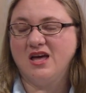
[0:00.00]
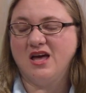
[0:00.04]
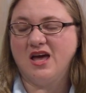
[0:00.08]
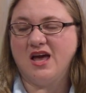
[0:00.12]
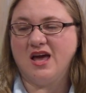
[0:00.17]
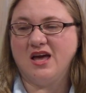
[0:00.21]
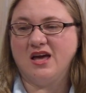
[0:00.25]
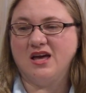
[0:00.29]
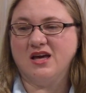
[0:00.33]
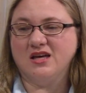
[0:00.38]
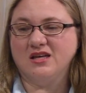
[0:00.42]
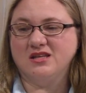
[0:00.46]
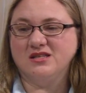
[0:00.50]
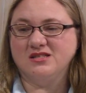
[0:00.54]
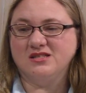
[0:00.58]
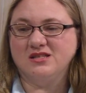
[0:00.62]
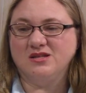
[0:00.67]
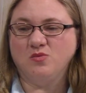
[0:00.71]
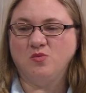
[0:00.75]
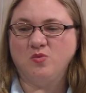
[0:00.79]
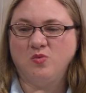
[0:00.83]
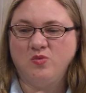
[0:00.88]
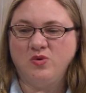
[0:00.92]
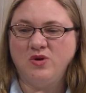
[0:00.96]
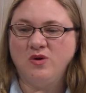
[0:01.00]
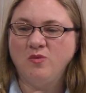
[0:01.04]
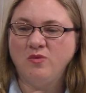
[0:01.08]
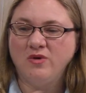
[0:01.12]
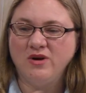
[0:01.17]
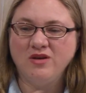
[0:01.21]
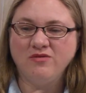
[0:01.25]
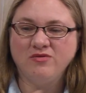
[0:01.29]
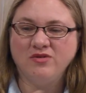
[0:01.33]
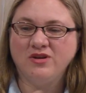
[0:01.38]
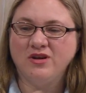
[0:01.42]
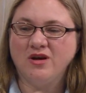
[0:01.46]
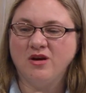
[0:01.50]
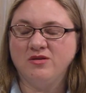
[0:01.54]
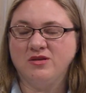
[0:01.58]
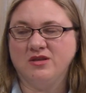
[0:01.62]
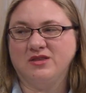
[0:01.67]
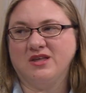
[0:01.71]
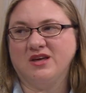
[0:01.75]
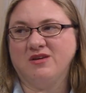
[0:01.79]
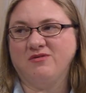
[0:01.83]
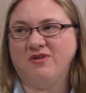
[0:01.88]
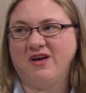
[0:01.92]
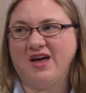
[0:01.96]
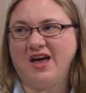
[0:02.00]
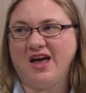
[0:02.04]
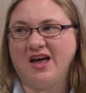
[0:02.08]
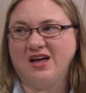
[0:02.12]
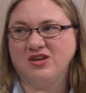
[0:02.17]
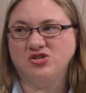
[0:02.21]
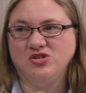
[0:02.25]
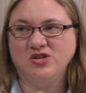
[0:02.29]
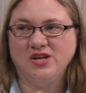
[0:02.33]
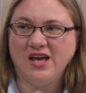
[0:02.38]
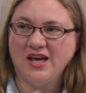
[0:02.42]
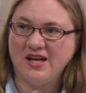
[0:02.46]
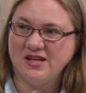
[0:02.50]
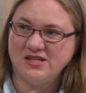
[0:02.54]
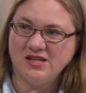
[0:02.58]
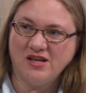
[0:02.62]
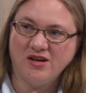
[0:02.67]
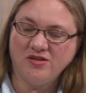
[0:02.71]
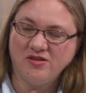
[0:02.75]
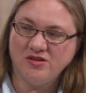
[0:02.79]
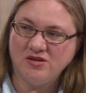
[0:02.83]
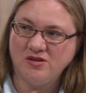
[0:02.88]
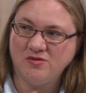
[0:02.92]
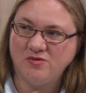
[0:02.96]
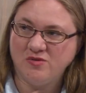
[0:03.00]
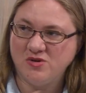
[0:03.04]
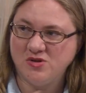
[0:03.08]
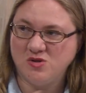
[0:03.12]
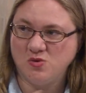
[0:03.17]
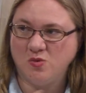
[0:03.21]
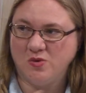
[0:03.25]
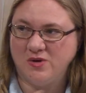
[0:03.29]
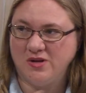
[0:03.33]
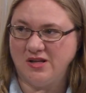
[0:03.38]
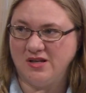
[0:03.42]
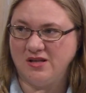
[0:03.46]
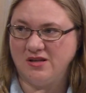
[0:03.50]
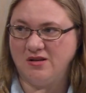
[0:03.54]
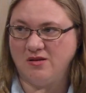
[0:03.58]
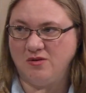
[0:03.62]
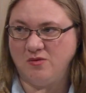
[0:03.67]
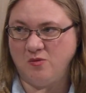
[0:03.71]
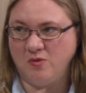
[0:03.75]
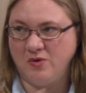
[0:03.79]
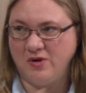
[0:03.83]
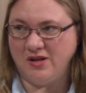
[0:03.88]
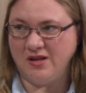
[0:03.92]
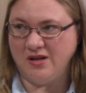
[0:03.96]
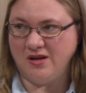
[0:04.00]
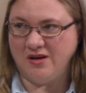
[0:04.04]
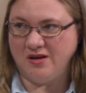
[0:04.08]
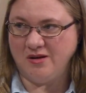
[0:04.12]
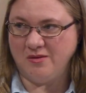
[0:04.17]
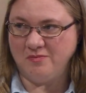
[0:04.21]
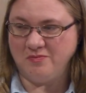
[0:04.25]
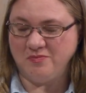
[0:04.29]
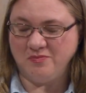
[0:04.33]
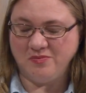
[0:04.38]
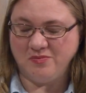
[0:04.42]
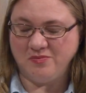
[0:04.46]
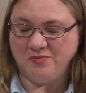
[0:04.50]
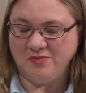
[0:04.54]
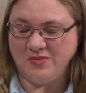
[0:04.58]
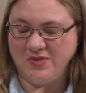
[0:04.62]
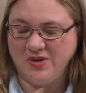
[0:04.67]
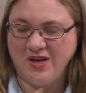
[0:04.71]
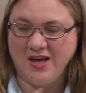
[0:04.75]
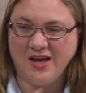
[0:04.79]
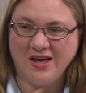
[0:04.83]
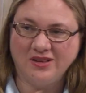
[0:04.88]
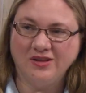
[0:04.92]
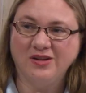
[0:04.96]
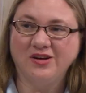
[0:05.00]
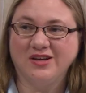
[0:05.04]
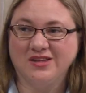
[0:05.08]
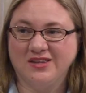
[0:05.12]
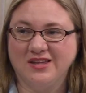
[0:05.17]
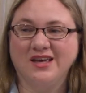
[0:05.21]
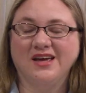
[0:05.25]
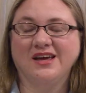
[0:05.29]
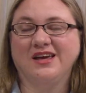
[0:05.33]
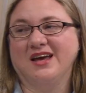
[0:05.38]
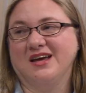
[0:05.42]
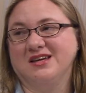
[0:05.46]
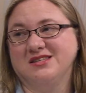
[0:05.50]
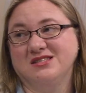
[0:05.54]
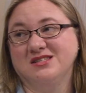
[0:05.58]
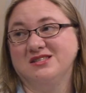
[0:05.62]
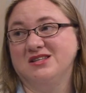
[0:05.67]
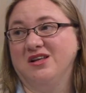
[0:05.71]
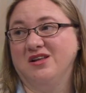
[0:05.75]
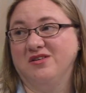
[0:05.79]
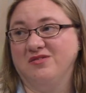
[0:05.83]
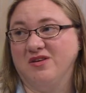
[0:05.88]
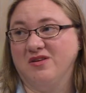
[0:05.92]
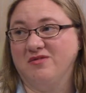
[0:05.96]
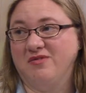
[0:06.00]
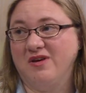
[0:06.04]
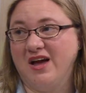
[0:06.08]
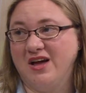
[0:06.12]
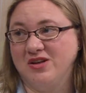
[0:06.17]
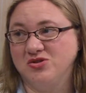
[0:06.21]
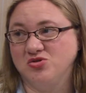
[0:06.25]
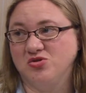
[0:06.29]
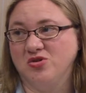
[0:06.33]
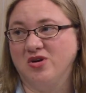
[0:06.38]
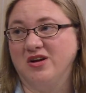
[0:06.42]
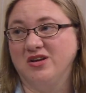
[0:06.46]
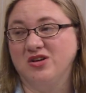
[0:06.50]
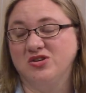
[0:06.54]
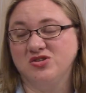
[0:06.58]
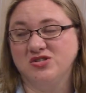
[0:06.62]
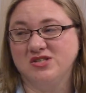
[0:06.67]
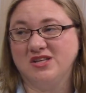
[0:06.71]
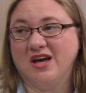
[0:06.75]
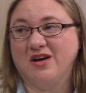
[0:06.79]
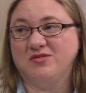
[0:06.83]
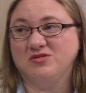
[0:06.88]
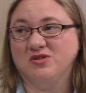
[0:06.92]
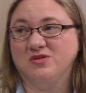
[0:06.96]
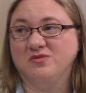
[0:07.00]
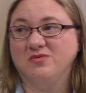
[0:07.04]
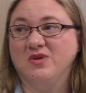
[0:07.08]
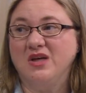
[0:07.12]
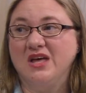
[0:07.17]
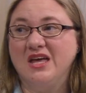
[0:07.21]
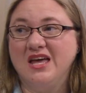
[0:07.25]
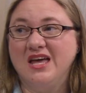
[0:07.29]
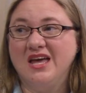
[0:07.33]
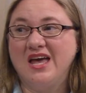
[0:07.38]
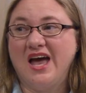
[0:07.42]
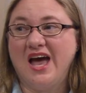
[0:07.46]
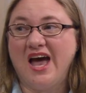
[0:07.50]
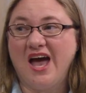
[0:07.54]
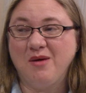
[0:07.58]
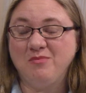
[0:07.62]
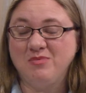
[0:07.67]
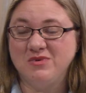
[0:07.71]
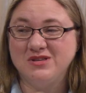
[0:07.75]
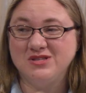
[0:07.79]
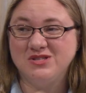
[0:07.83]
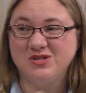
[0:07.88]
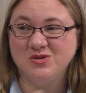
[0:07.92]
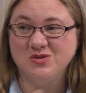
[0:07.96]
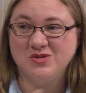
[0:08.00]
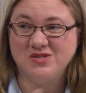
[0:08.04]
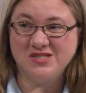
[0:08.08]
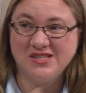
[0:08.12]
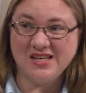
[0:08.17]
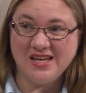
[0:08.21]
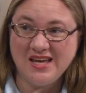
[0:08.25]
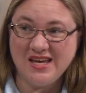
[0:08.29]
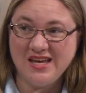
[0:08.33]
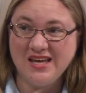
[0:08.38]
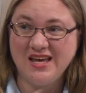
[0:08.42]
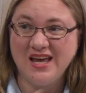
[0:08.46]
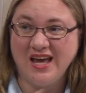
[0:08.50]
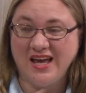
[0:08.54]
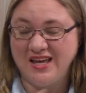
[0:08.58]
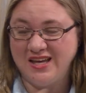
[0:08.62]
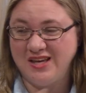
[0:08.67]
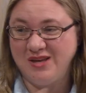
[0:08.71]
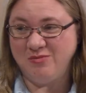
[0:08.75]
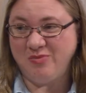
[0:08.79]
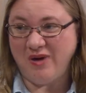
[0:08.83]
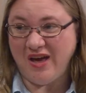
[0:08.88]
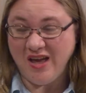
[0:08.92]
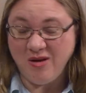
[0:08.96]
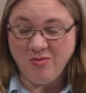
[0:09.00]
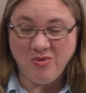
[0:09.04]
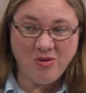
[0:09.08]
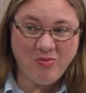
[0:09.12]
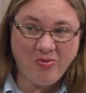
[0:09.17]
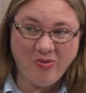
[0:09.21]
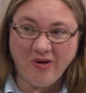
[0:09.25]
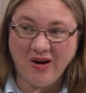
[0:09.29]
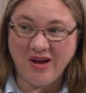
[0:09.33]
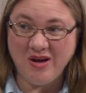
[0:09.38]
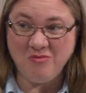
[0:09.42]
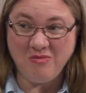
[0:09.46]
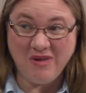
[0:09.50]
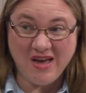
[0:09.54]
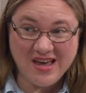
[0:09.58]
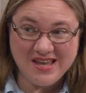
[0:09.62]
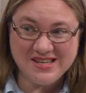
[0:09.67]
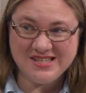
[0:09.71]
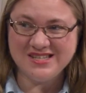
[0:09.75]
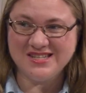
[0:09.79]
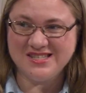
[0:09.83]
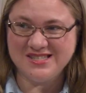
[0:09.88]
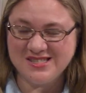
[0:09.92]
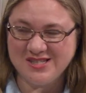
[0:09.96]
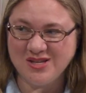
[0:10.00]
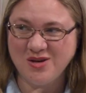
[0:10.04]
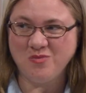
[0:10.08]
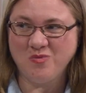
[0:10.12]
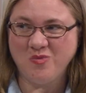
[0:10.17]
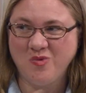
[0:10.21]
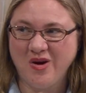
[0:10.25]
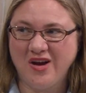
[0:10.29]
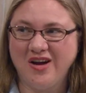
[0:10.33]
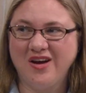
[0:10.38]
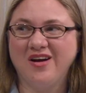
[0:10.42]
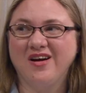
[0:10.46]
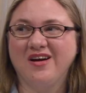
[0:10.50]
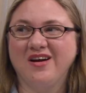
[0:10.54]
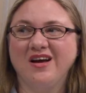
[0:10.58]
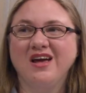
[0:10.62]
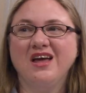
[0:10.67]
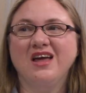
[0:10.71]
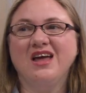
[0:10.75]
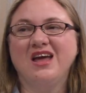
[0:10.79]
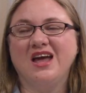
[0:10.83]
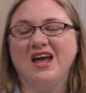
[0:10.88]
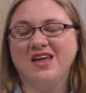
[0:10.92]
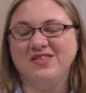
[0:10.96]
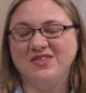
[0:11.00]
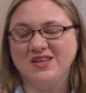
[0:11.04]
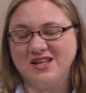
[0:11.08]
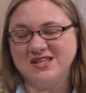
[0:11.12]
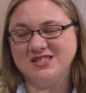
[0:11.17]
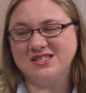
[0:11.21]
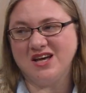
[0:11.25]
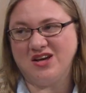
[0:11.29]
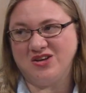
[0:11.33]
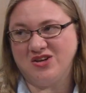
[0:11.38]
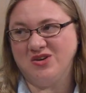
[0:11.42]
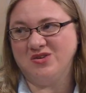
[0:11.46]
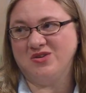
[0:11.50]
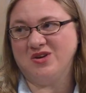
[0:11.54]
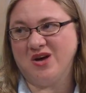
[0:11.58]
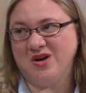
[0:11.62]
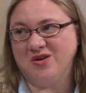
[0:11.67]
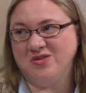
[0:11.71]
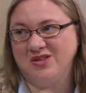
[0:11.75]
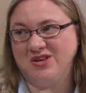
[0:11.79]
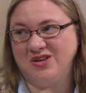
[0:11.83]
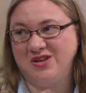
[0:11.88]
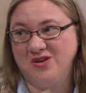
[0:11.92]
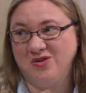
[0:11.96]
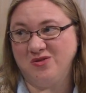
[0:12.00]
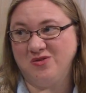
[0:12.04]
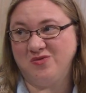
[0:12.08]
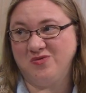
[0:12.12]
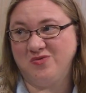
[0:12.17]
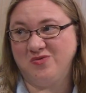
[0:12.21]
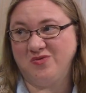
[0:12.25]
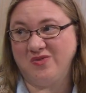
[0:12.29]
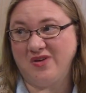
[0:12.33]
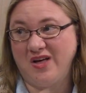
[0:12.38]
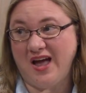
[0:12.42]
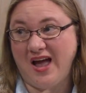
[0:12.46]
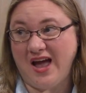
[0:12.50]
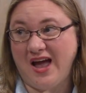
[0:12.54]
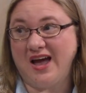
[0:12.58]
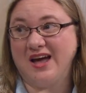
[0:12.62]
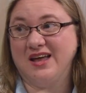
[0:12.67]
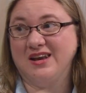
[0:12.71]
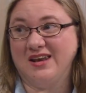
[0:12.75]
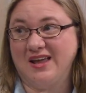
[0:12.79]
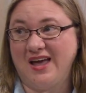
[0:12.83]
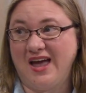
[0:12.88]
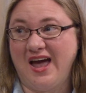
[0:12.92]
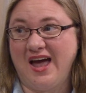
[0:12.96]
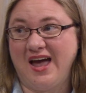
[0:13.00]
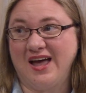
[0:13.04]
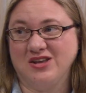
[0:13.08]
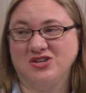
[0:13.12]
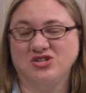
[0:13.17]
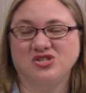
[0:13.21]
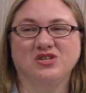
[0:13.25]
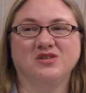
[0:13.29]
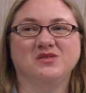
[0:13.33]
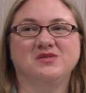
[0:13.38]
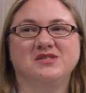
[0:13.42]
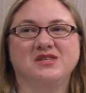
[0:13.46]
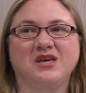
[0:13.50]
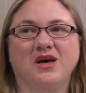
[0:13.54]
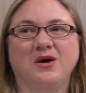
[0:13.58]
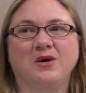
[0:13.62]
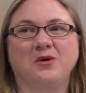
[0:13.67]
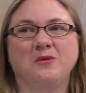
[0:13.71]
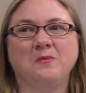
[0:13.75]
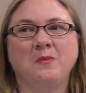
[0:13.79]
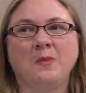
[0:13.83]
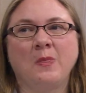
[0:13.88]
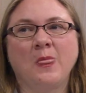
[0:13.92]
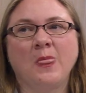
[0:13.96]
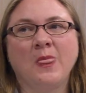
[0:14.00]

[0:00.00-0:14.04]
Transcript: and you won't even know that they've hatched. You can't tell the difference when you can't look at the egg case and tell if they've hatched or not. You just have to happen to see a baby praying mantis somewhere, and that's how you know that you've had a hatch. So